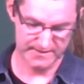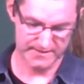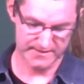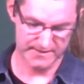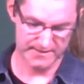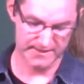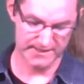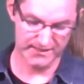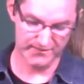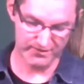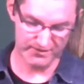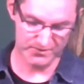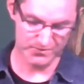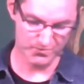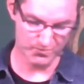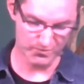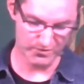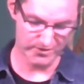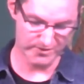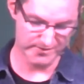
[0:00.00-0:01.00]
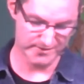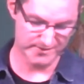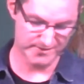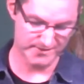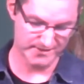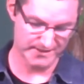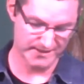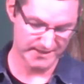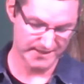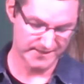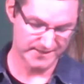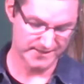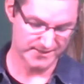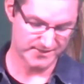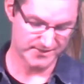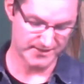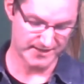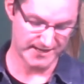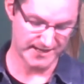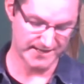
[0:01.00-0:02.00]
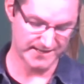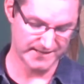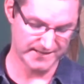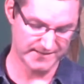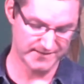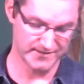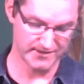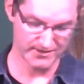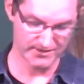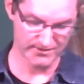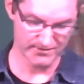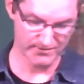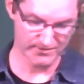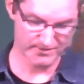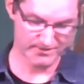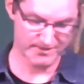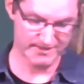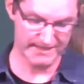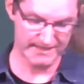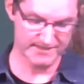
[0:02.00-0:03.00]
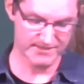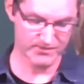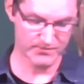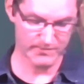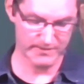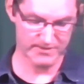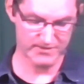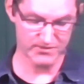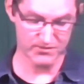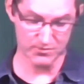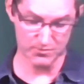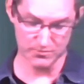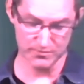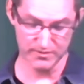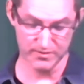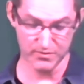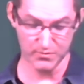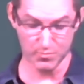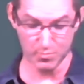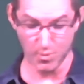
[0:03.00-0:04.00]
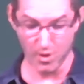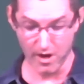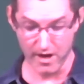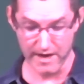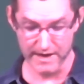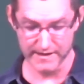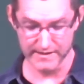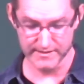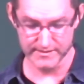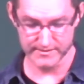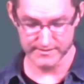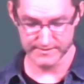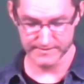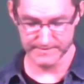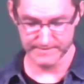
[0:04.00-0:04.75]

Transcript: And give us words to say that are seasoned with salt, that are wise,